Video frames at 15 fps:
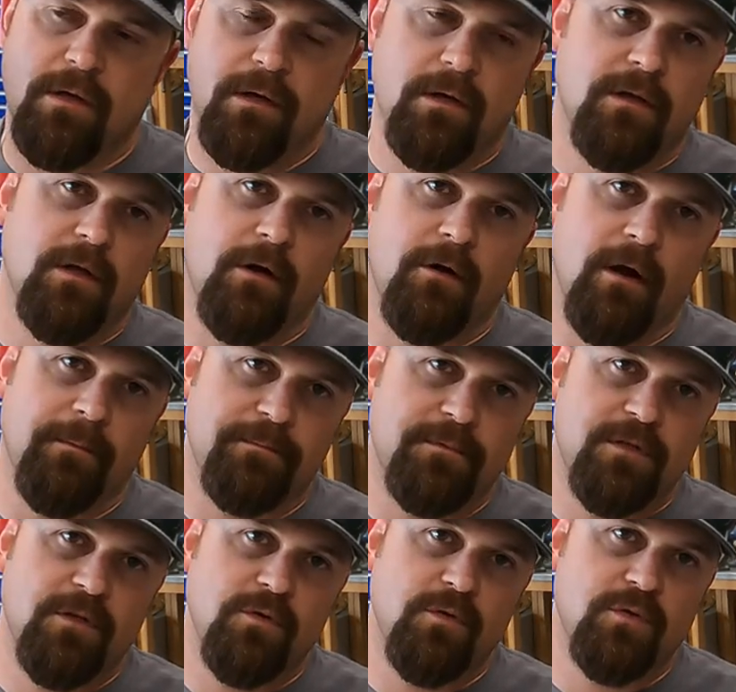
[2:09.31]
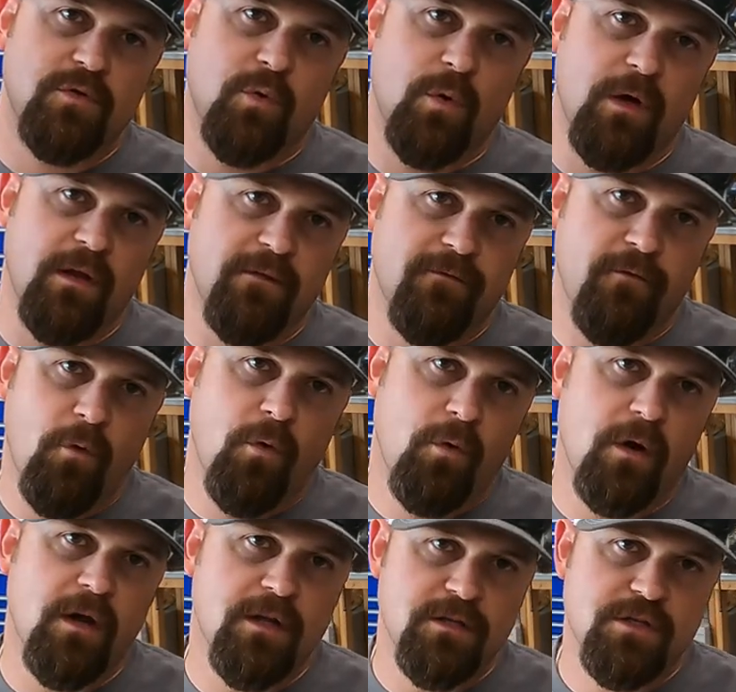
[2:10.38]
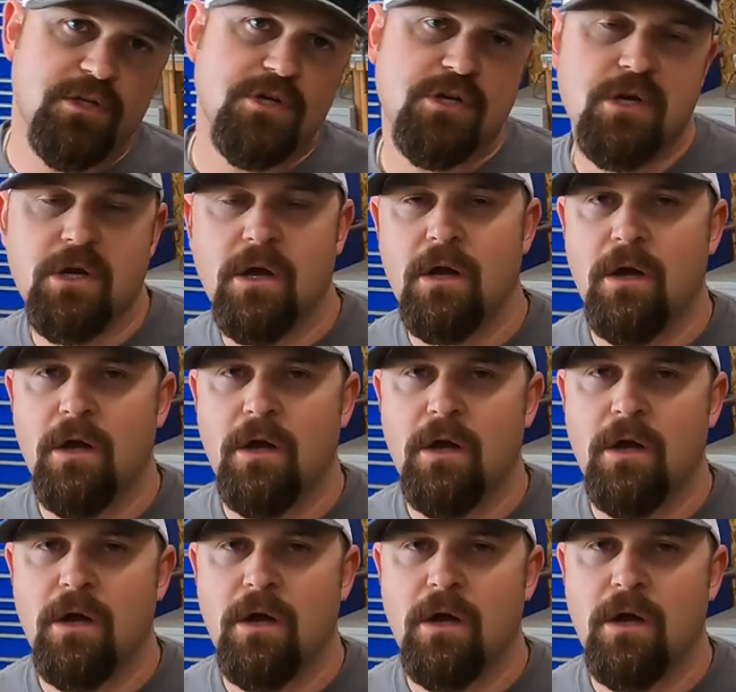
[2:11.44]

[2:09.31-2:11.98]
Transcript: clear up to 24-inch,